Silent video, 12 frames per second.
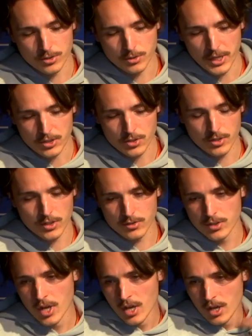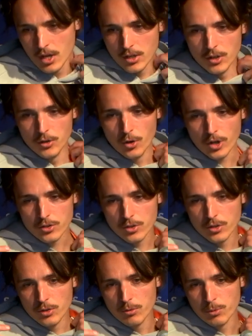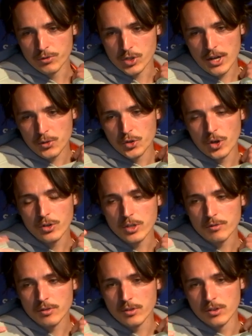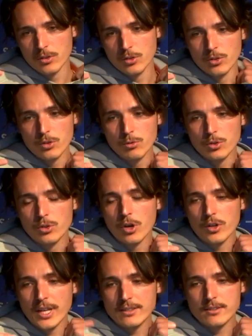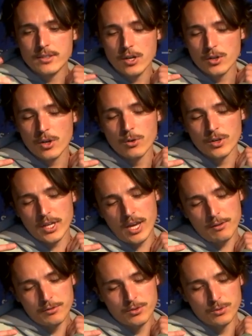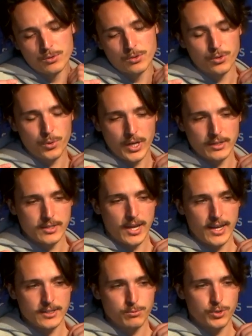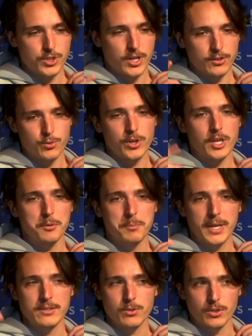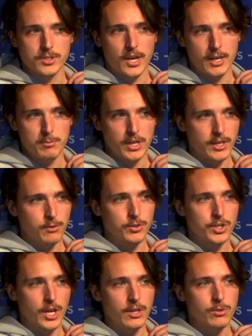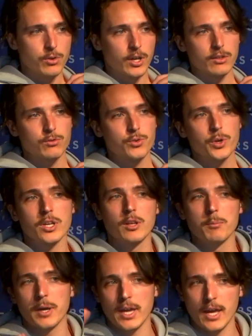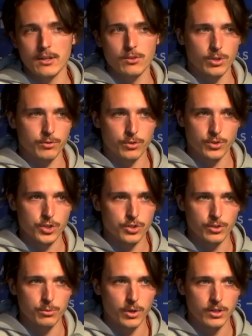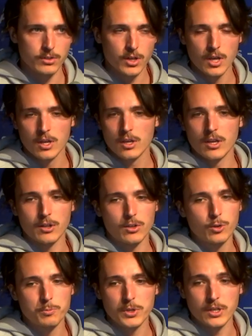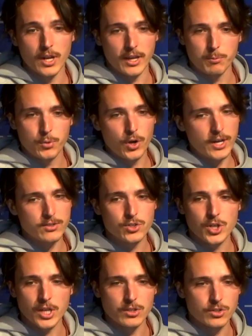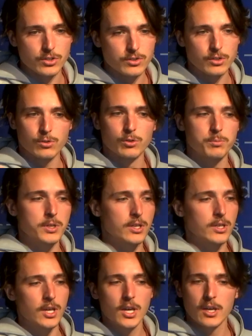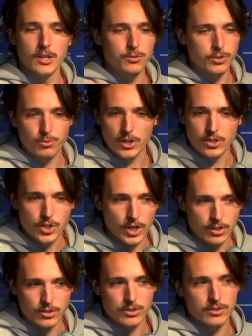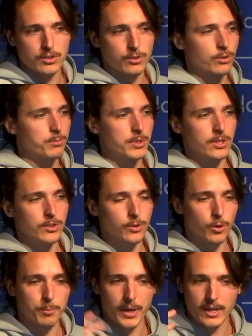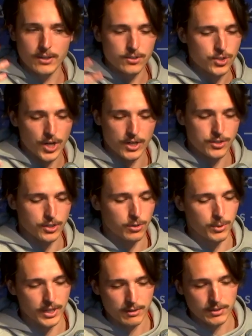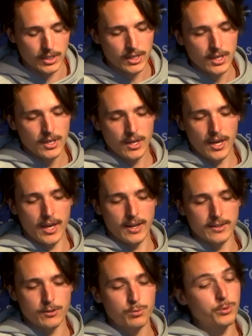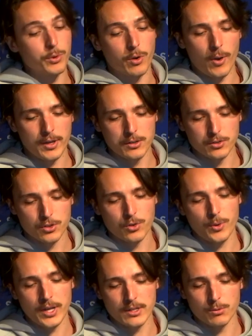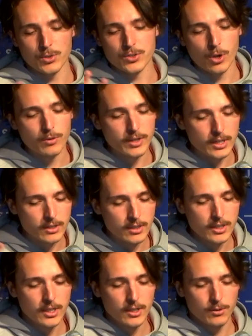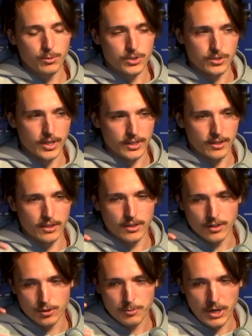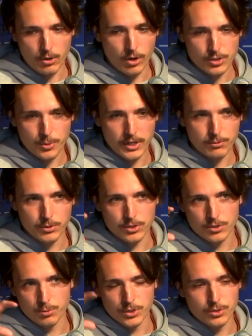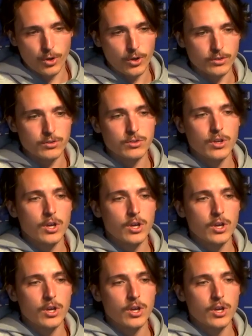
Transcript: mention is, not with Gelato, you don't necessarily only have to create tasks which are triggered based on time, like every day. You can trigger them by any sort of condition you want. It could be like price changes, it could be interest rate changes, it could be your balance changing or whatever. And this would require you to create a resolver, which is like a smart contract which returns